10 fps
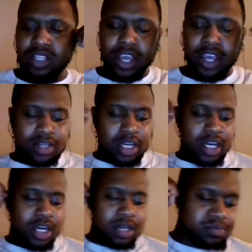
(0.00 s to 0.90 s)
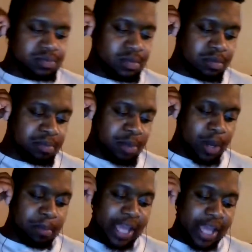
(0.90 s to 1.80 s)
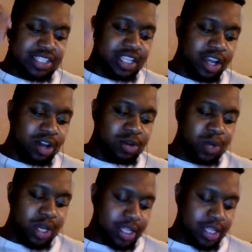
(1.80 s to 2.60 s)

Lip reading: Yeah, but basically on what,